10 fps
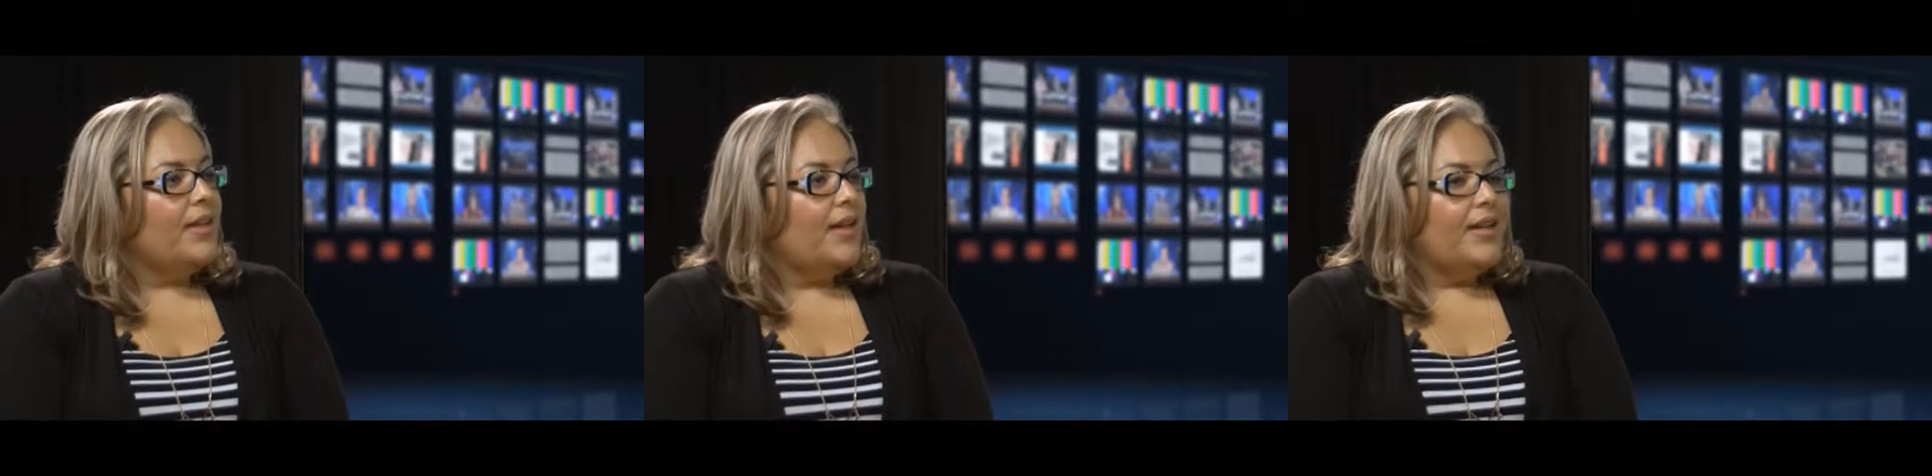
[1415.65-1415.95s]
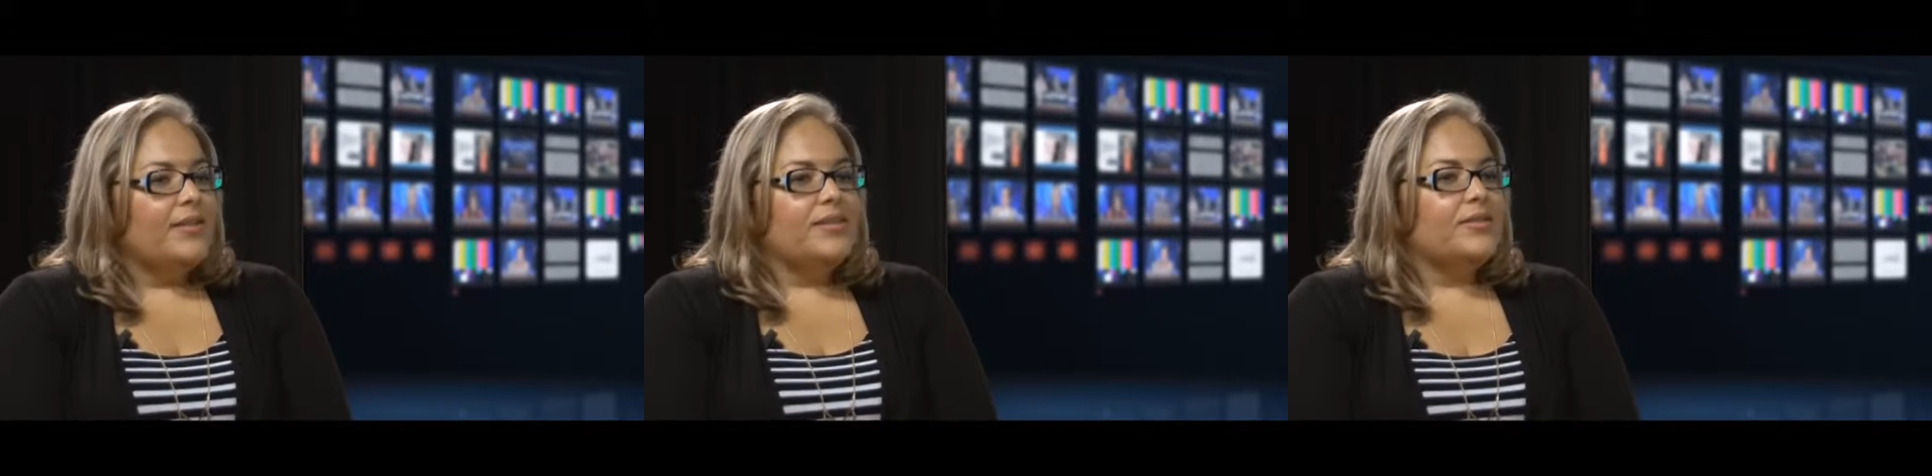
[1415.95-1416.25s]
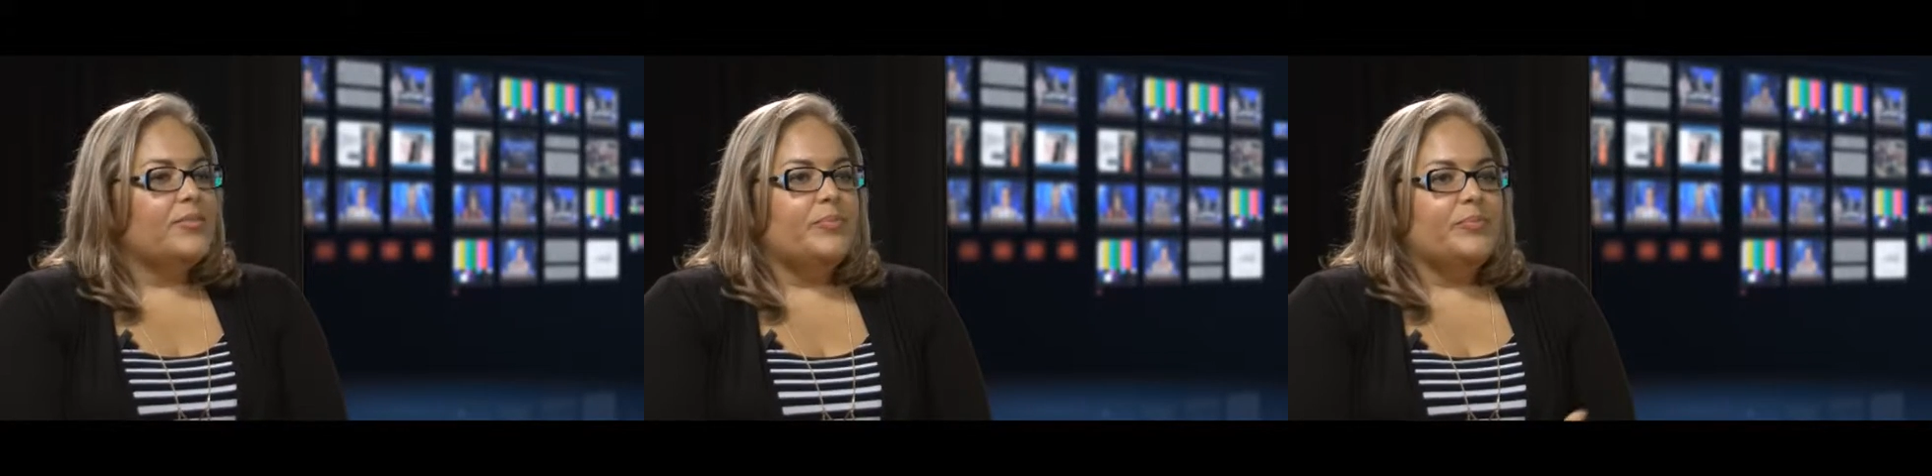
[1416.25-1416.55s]

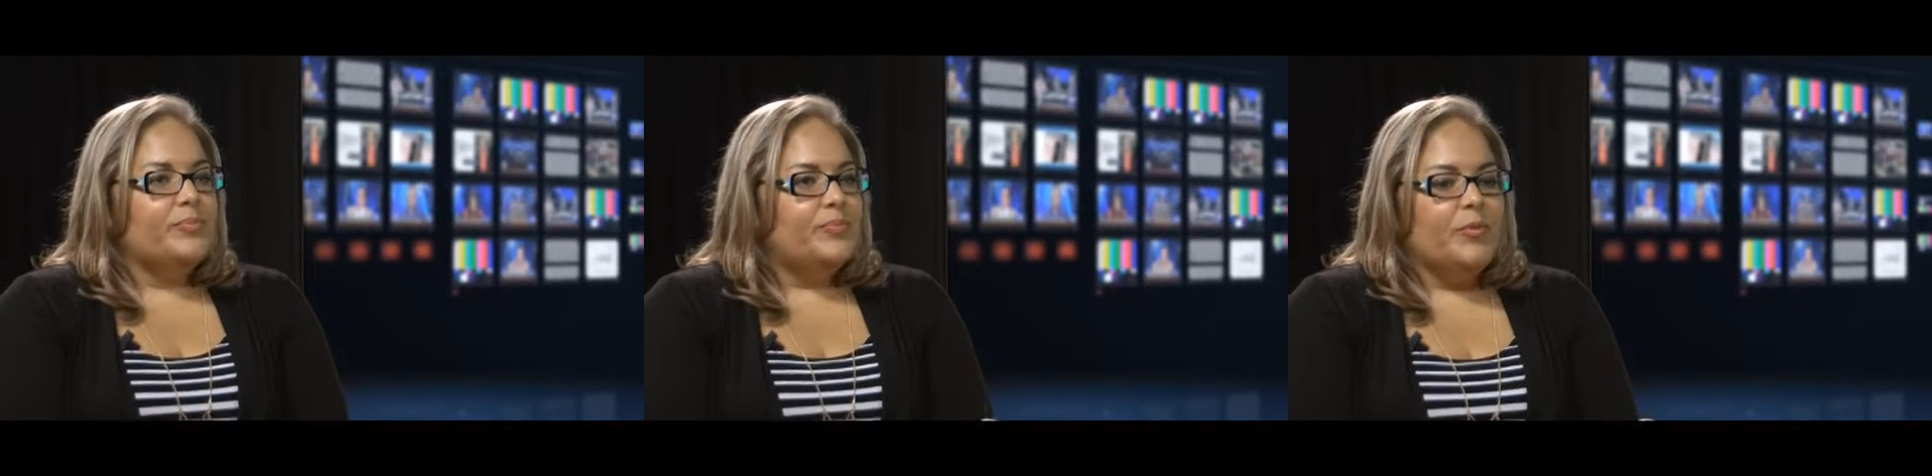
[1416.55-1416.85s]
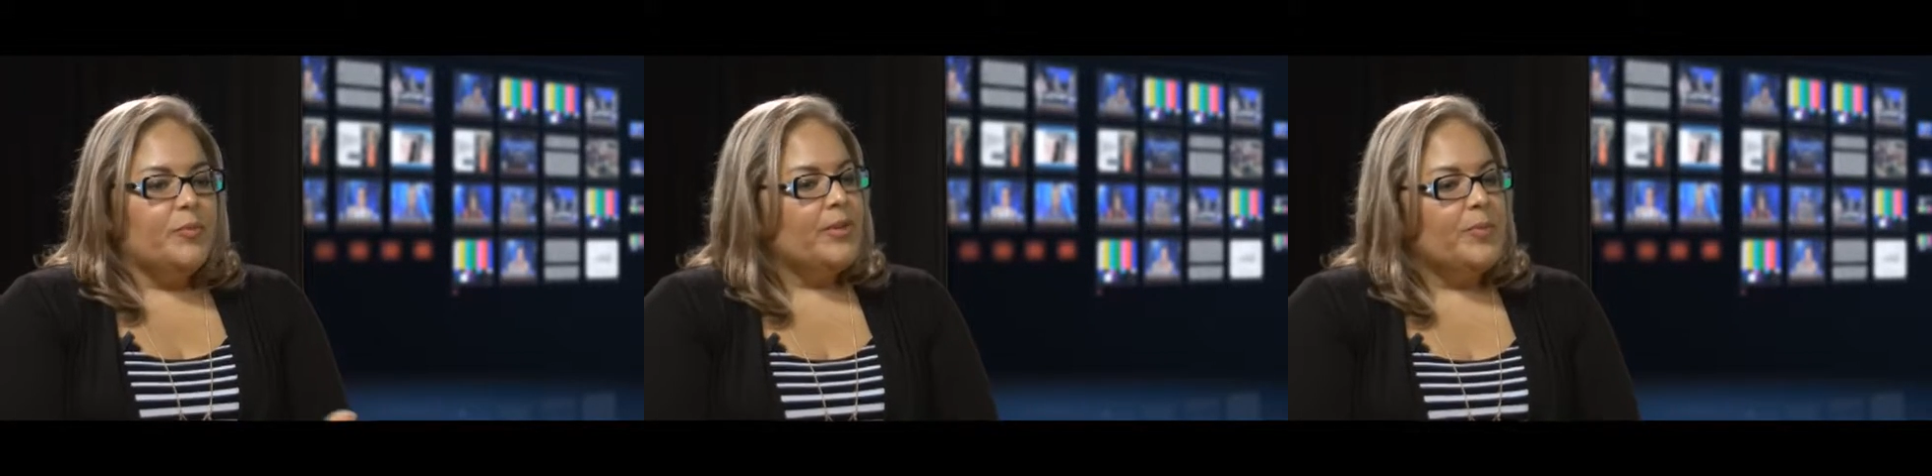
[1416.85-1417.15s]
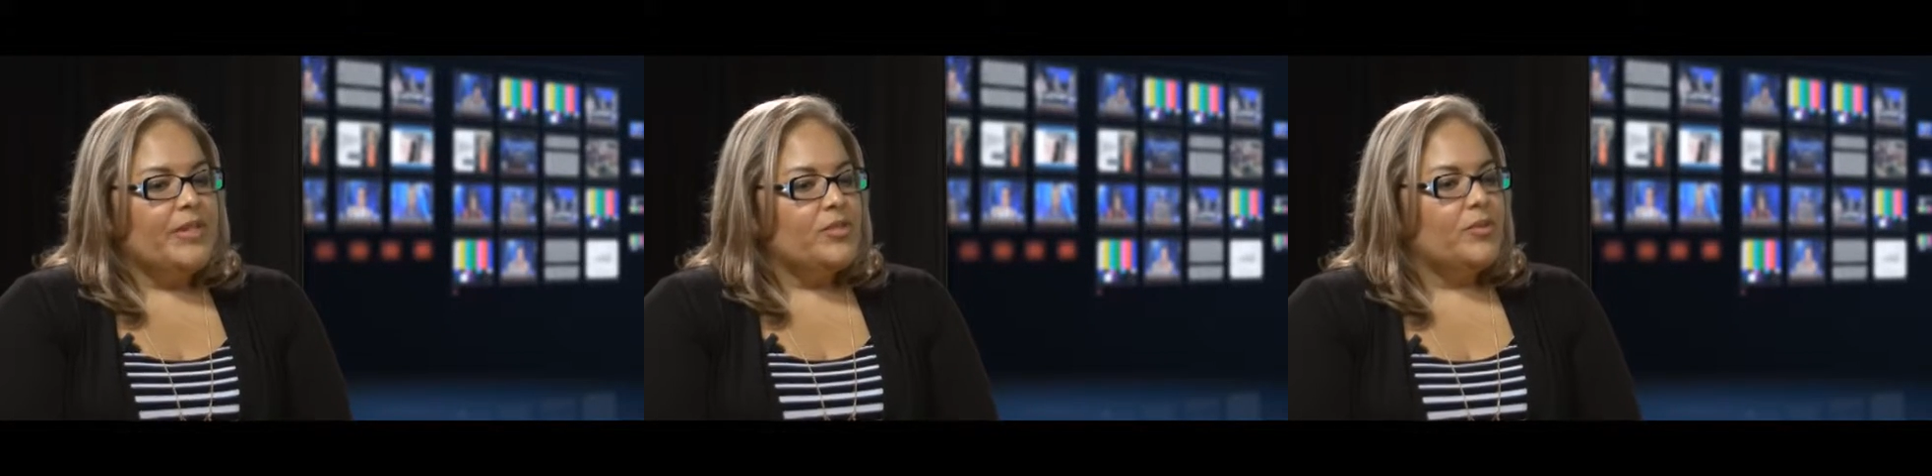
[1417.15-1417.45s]
and we want
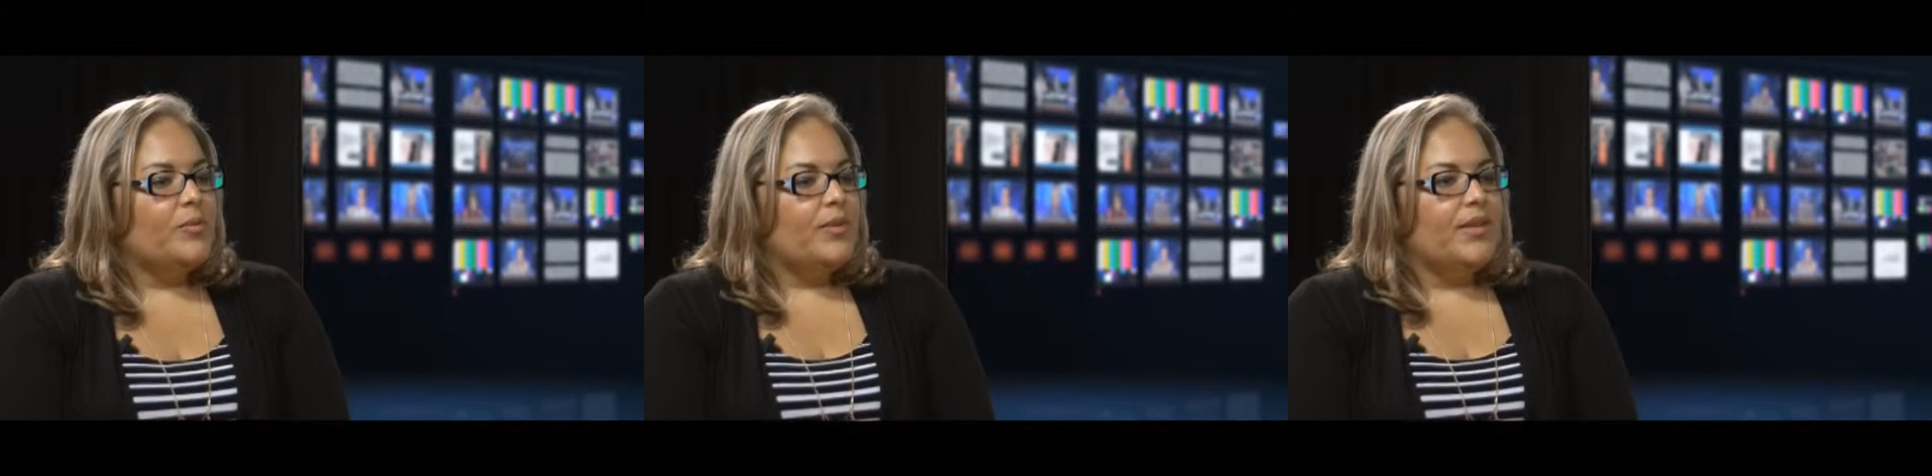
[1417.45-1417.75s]
to make sure